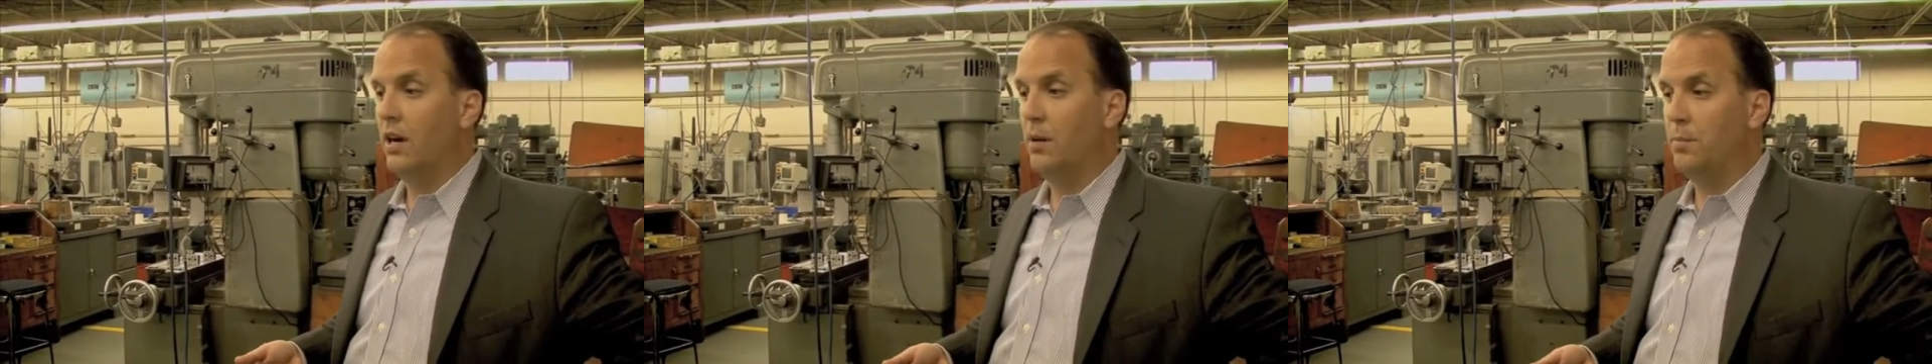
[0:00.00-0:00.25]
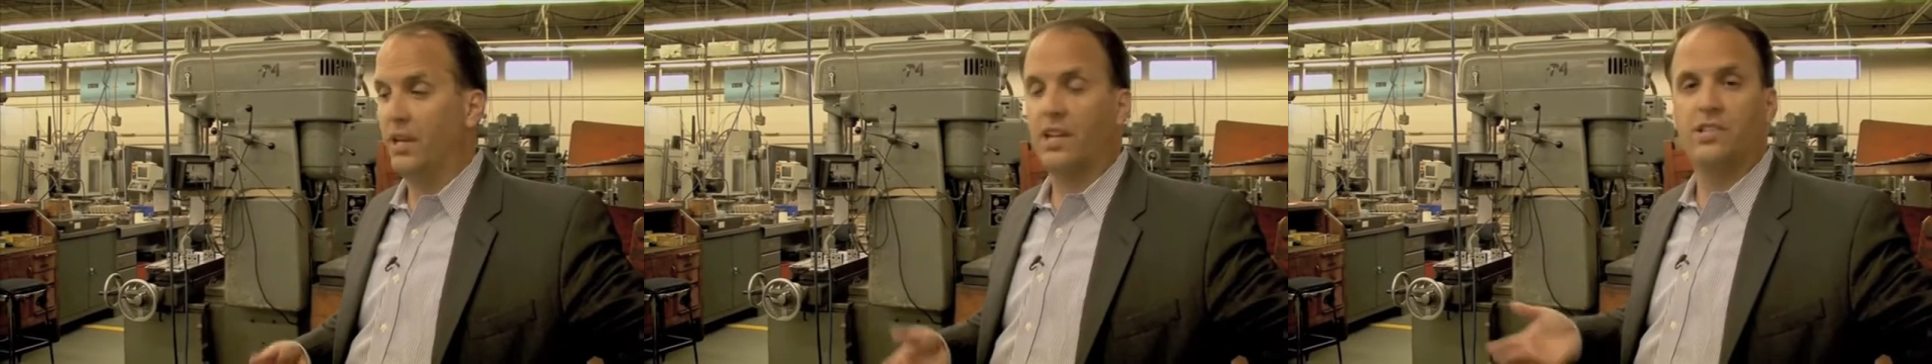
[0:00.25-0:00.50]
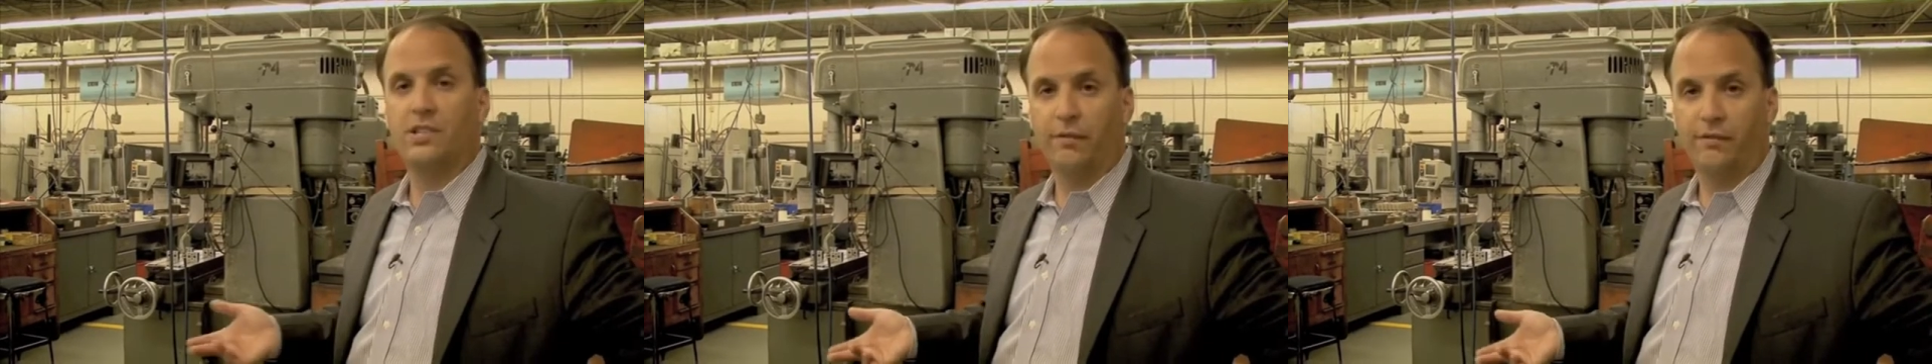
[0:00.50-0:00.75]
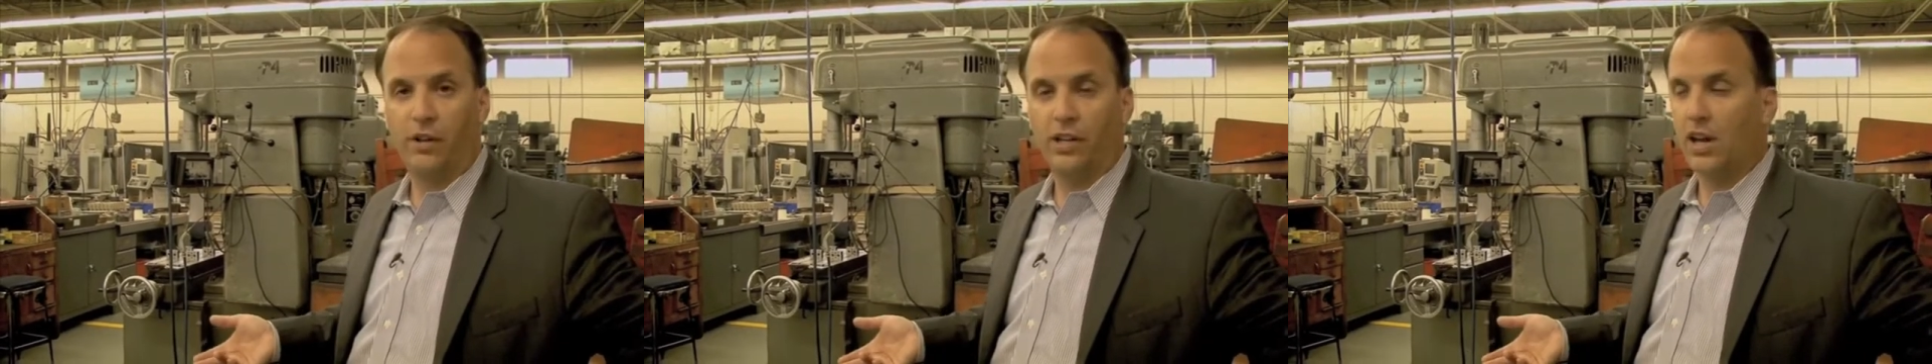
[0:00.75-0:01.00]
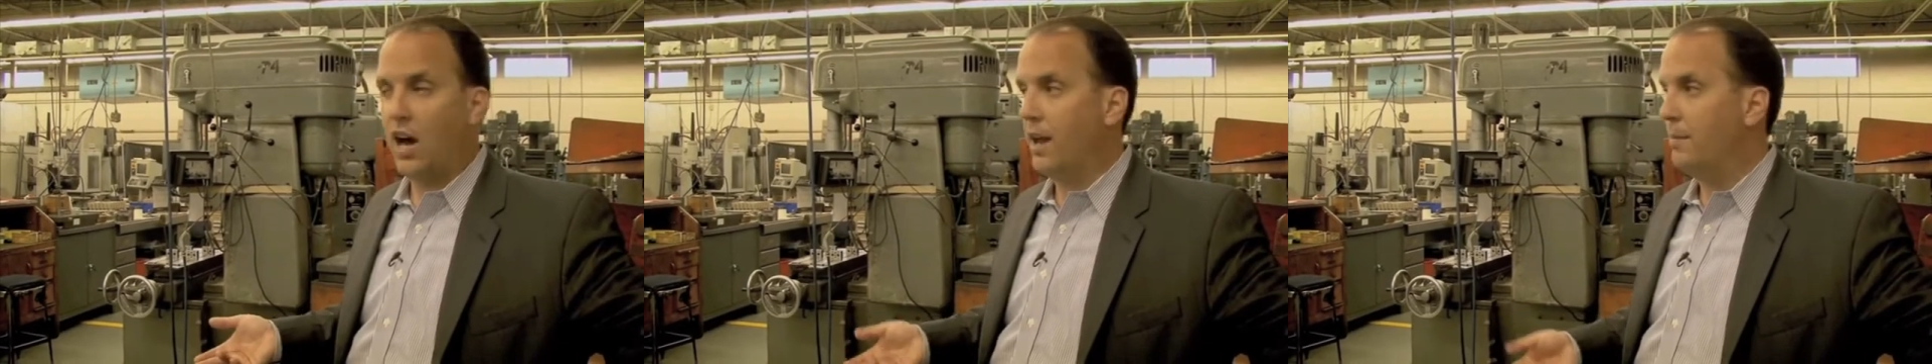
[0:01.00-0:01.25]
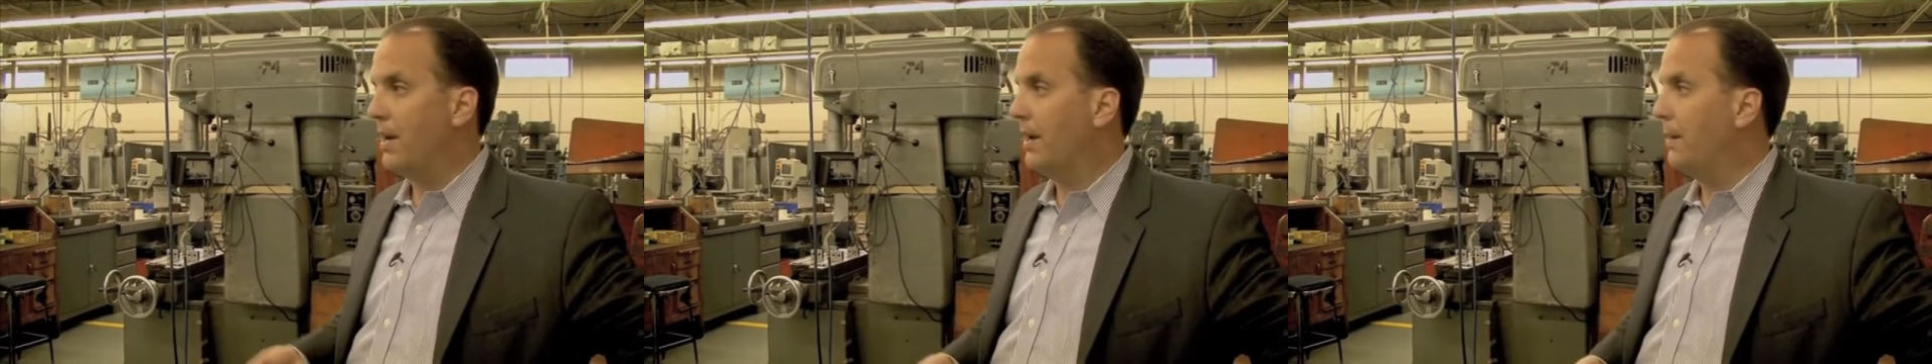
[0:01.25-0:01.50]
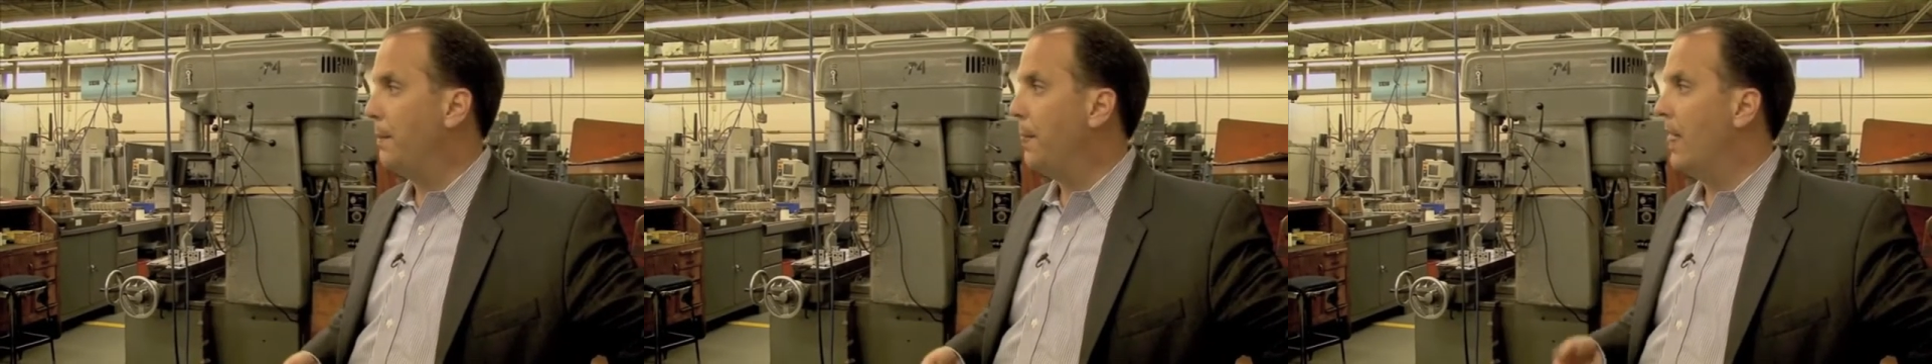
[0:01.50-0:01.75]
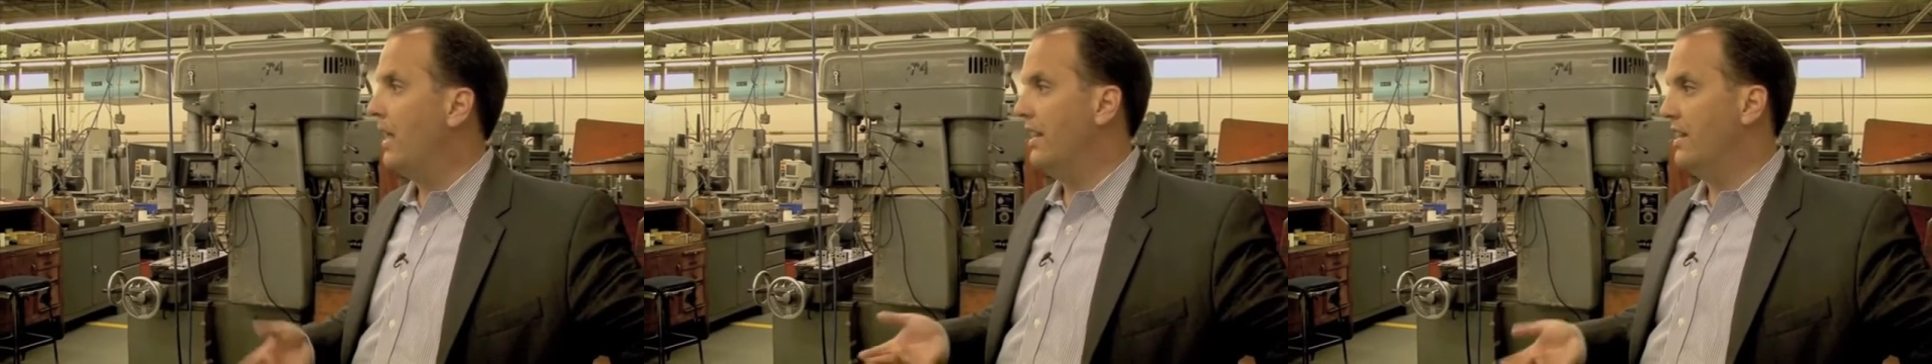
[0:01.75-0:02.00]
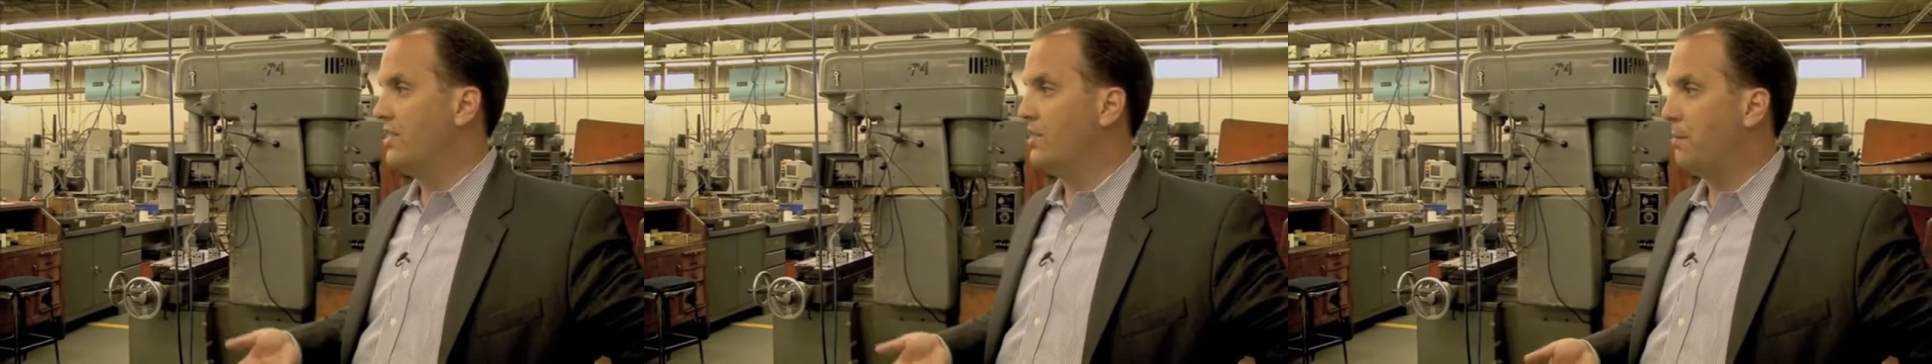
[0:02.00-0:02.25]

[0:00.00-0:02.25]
because they're fully automated. In this